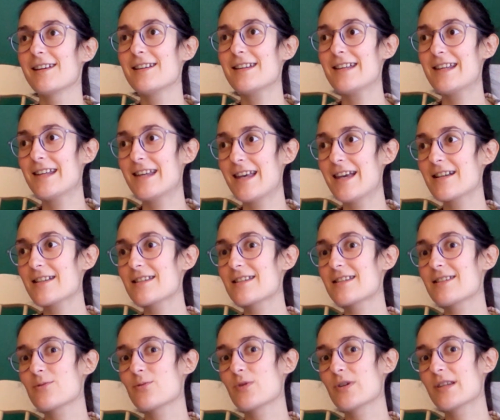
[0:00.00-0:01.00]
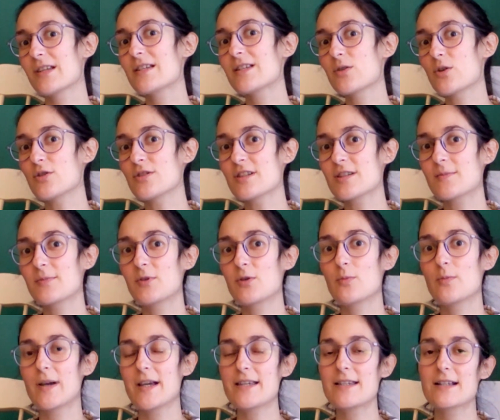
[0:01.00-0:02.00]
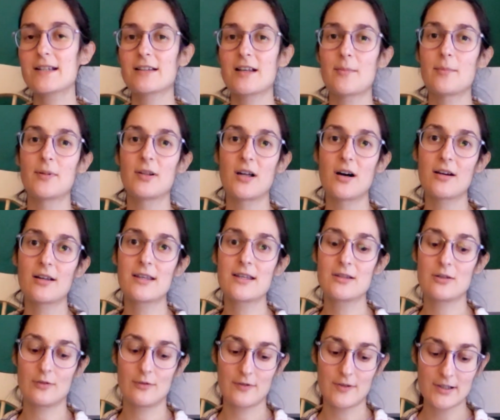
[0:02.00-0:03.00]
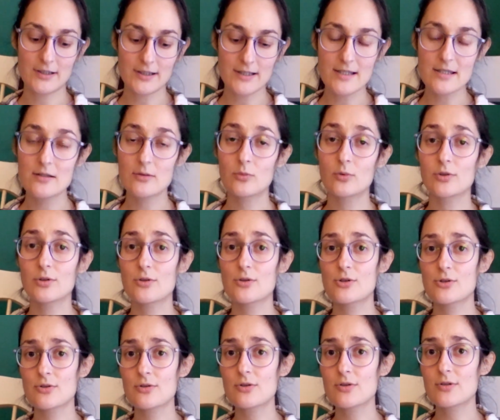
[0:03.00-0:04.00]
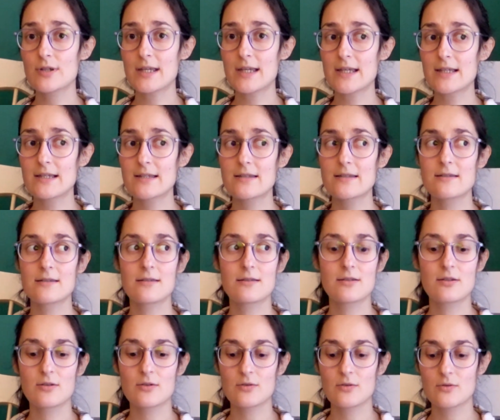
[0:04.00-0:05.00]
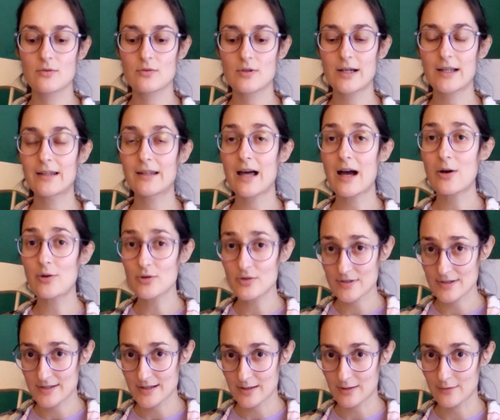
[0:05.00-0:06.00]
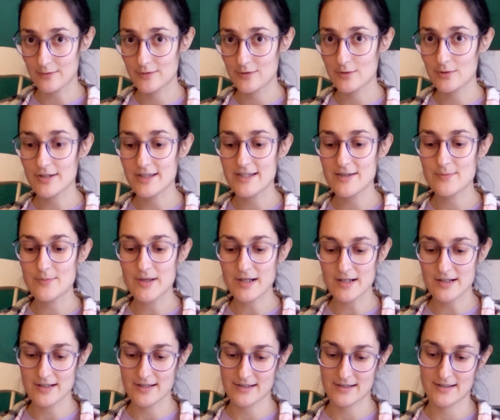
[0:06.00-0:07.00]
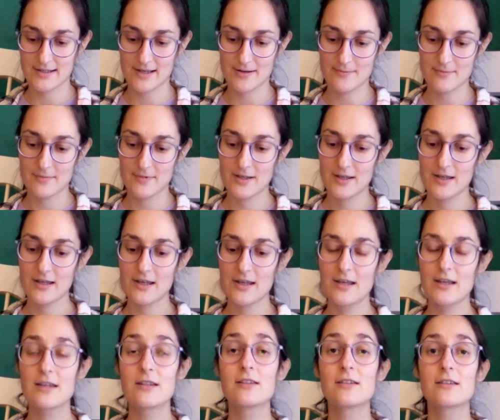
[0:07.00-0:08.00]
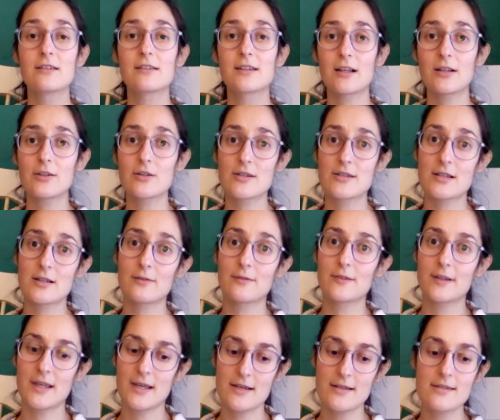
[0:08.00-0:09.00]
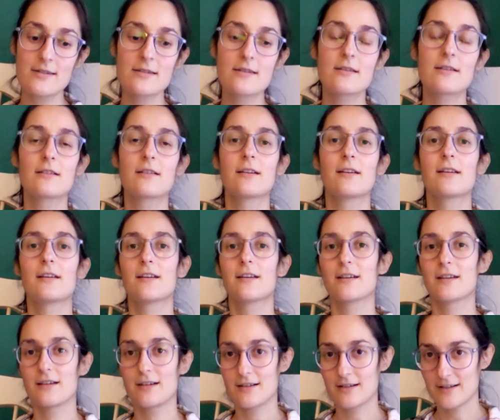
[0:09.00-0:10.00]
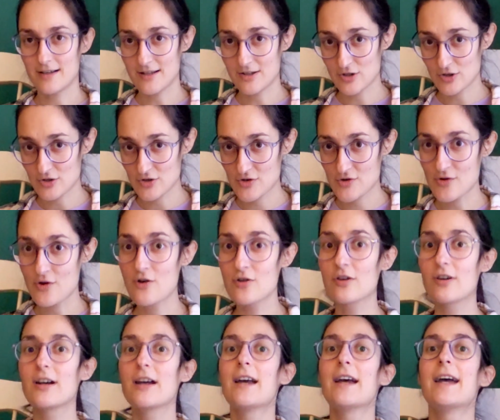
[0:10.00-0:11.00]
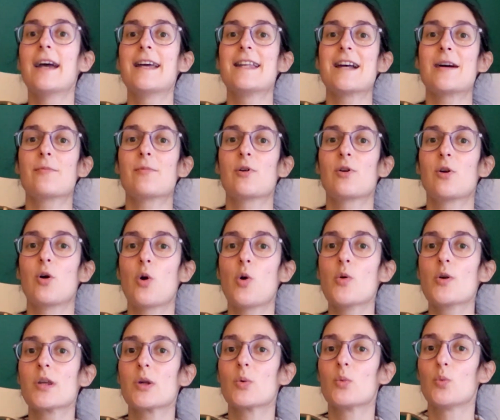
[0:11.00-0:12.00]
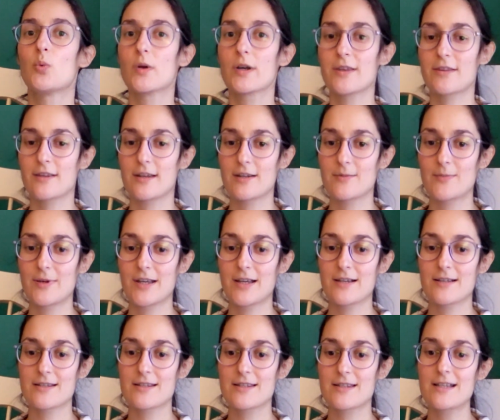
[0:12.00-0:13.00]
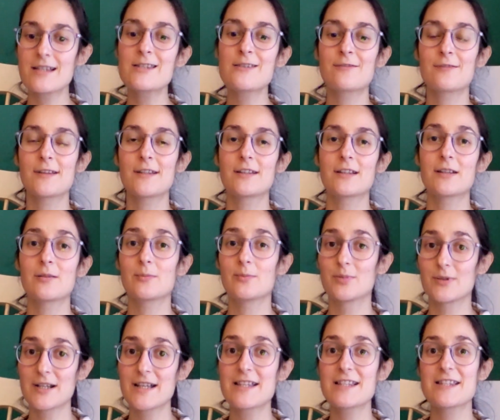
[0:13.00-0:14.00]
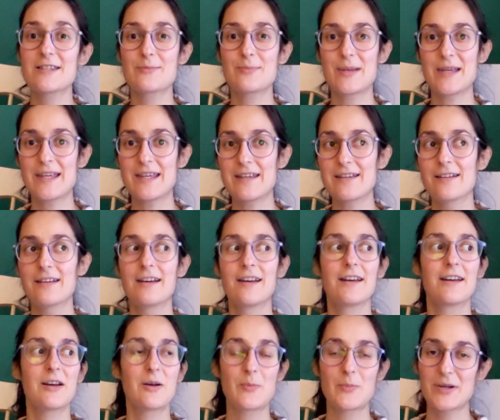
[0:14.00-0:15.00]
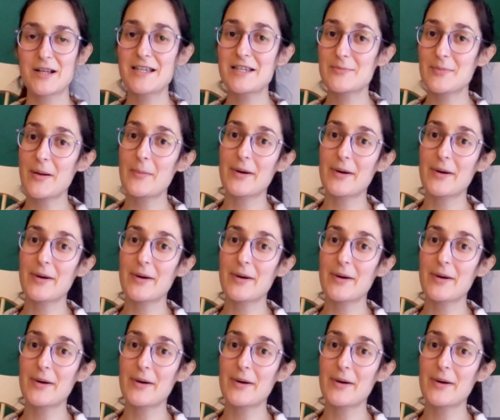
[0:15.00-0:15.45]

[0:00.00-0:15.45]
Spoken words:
Yes, with this concept, you basically are blocking your feelings. What you should do is to allow yourself to experience them. Tell yourself, yes, it is strong, and I'm going with it, because this feeling brings me and brings my